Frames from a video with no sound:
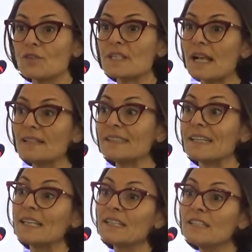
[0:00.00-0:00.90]

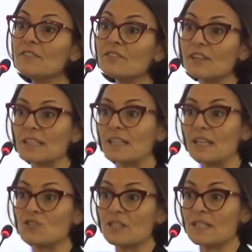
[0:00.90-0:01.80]
resulting in different
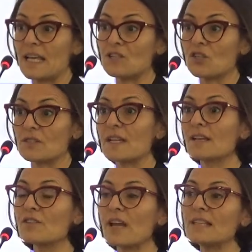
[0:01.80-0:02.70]
legislations
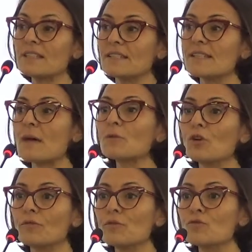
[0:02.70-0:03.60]
and creating some
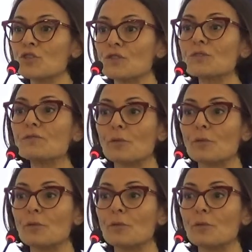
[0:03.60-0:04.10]
confusions